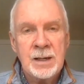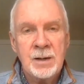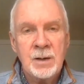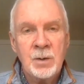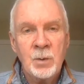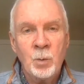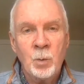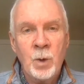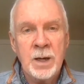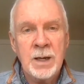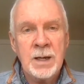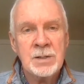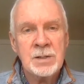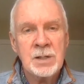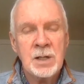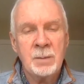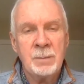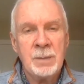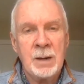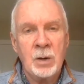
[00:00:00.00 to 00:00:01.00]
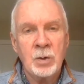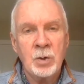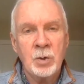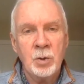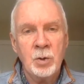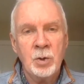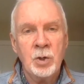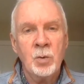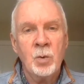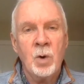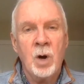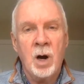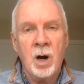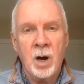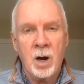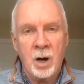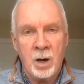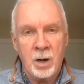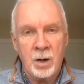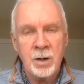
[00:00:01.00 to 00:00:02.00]
What is it about who you
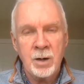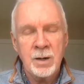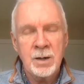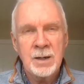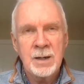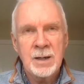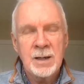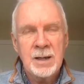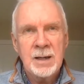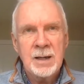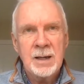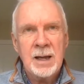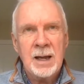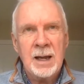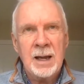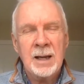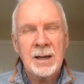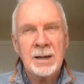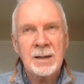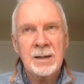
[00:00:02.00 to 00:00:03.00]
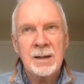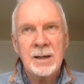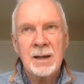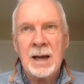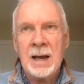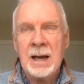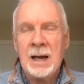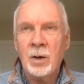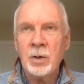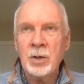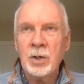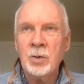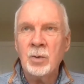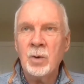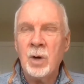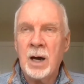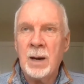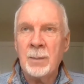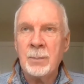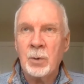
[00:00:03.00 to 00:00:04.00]
are and how you
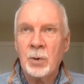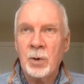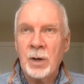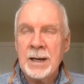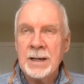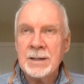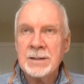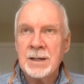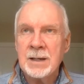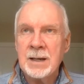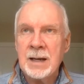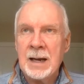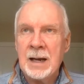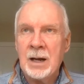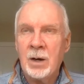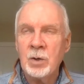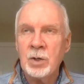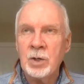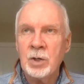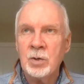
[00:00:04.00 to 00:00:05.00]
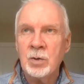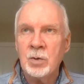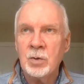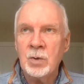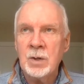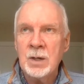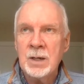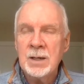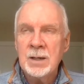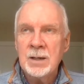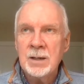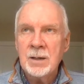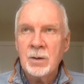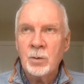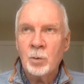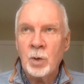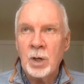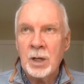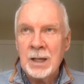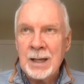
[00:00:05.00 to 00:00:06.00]
operate and how you
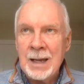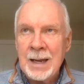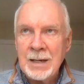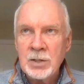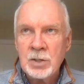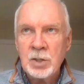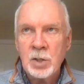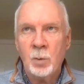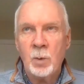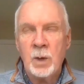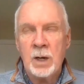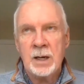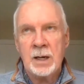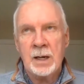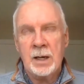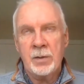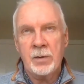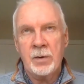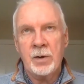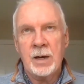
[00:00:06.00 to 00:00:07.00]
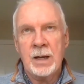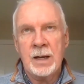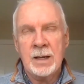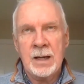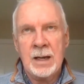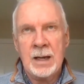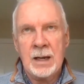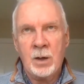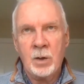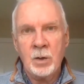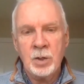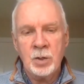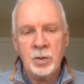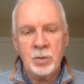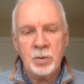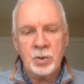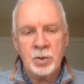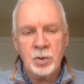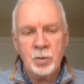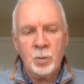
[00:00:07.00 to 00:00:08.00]
relate to one another and how you
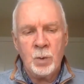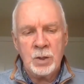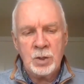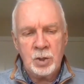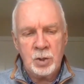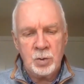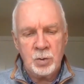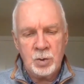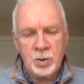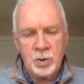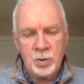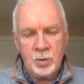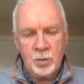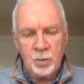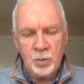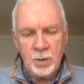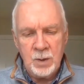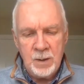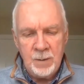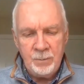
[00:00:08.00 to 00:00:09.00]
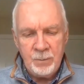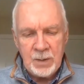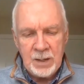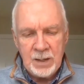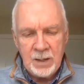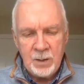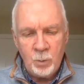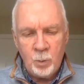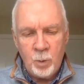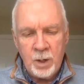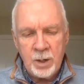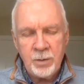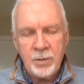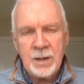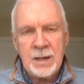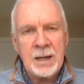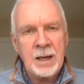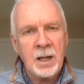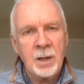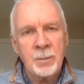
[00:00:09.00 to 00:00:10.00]
do what you do? What are
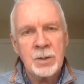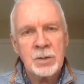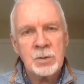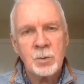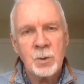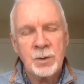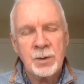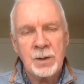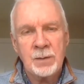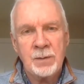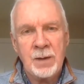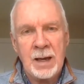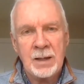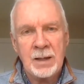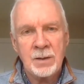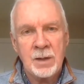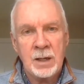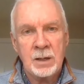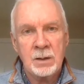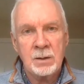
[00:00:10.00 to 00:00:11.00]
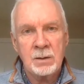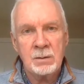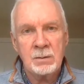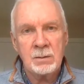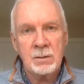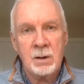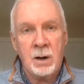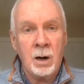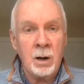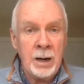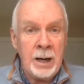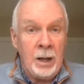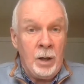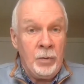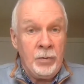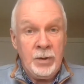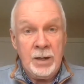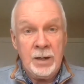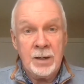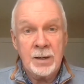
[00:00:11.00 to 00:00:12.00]
the elements within that are healthy?